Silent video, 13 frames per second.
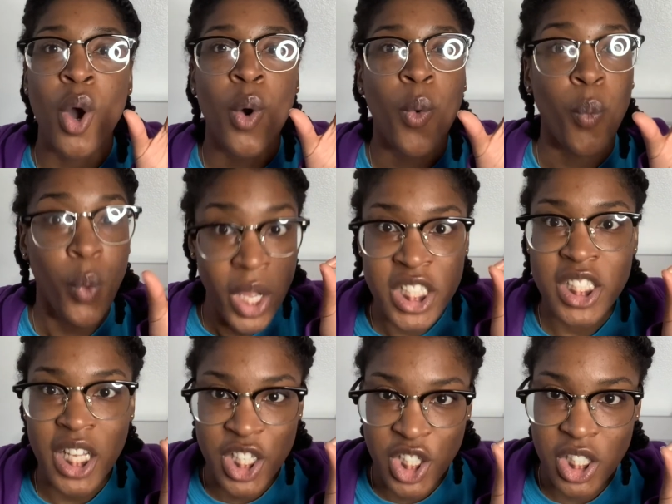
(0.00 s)
which
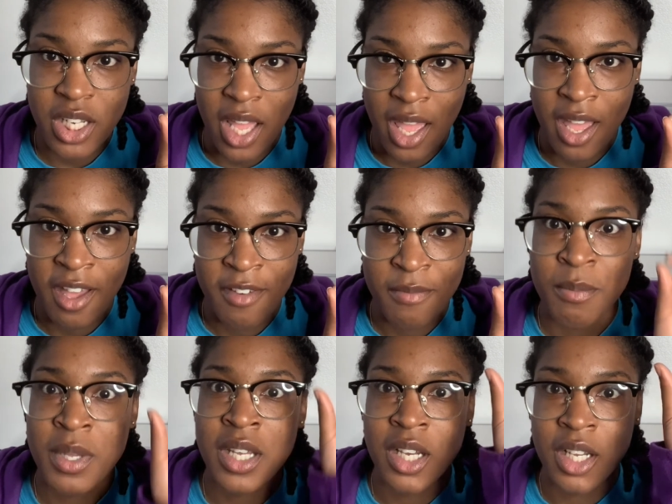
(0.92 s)
they should have,
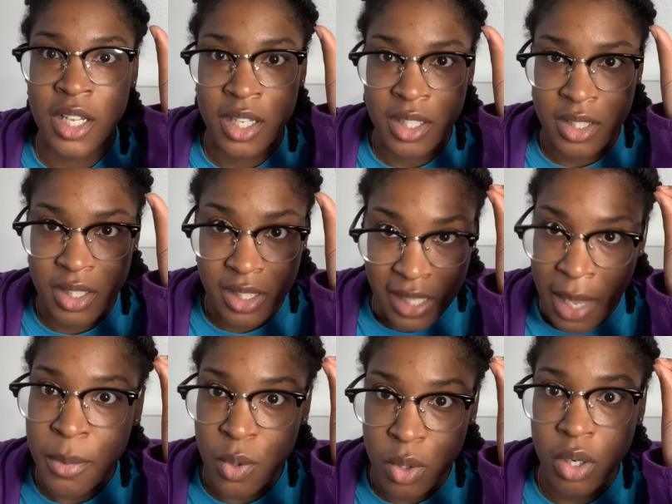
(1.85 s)
because stop
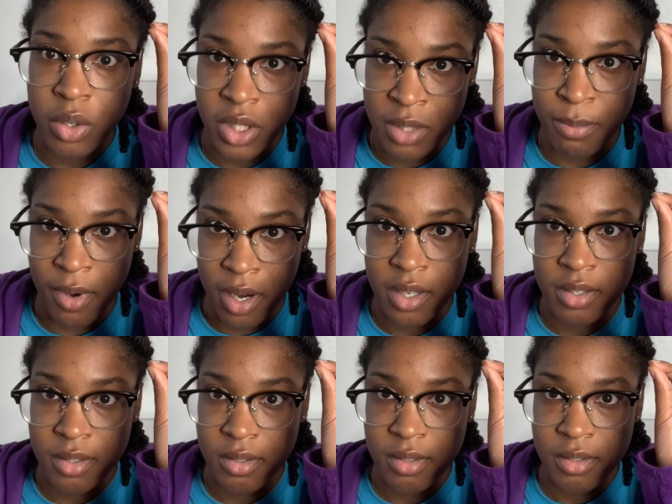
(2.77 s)
going on these
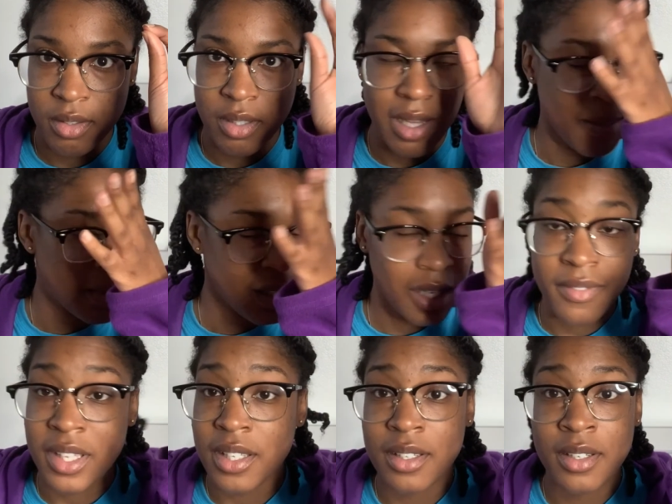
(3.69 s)
breaks. I'm sick of it.